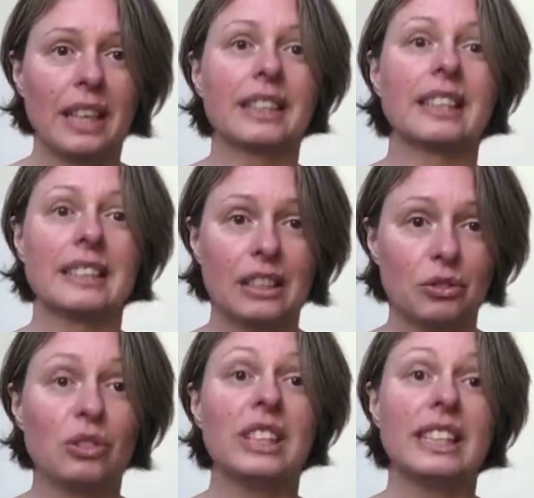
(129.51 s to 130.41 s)
I can get
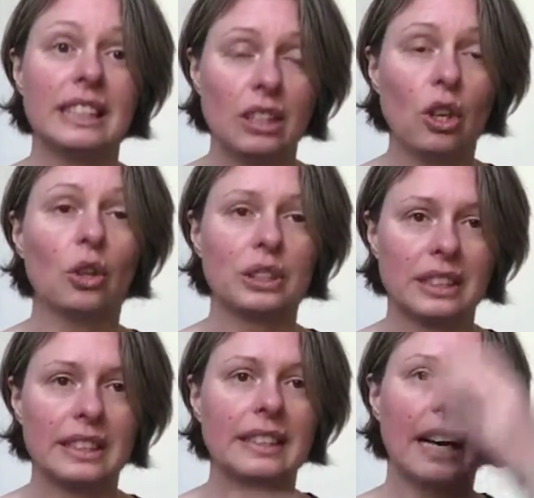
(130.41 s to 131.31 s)
really lost
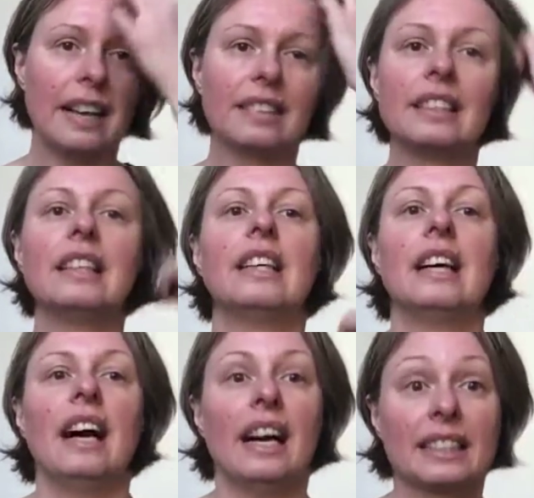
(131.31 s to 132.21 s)
in that.
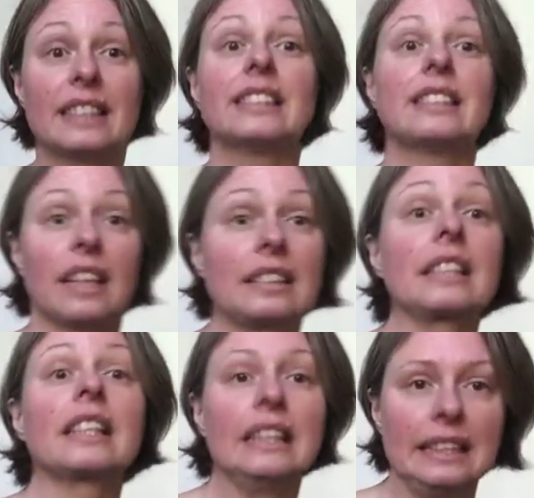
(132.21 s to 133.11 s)
I can start
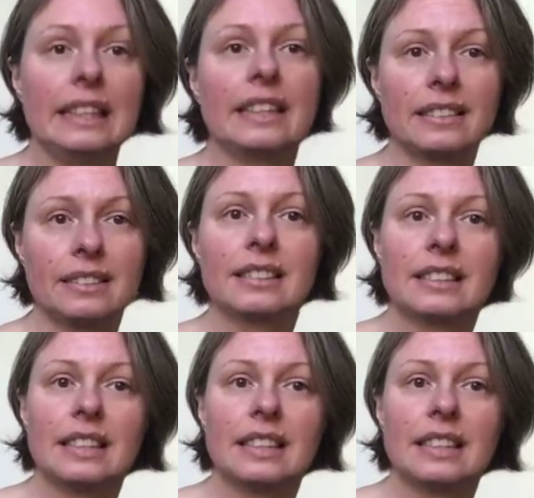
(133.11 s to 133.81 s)
cleaning,